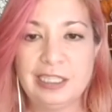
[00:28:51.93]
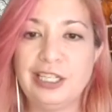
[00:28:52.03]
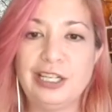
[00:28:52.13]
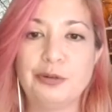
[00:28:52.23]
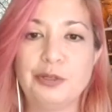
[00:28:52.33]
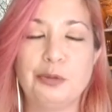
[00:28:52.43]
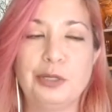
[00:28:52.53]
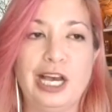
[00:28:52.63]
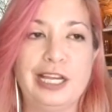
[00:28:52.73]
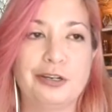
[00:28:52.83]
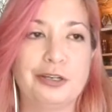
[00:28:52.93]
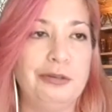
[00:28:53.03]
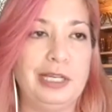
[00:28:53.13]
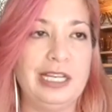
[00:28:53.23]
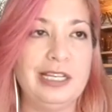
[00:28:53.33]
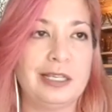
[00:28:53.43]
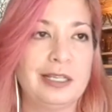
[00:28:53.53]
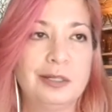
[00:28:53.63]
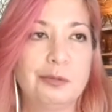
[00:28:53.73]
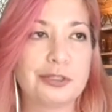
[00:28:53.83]
You and I are unique.
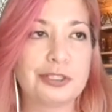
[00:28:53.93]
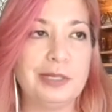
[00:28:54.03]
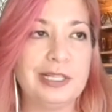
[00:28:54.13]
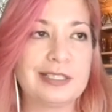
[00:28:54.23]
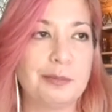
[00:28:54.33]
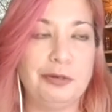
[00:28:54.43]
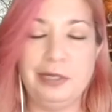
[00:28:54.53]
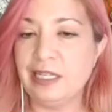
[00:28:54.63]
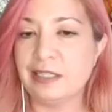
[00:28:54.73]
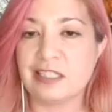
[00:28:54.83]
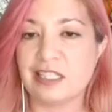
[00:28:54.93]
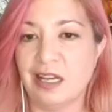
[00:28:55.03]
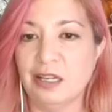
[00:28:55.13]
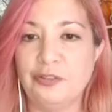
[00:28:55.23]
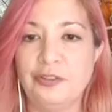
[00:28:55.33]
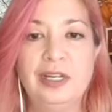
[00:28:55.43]
We're doing some unique stuff.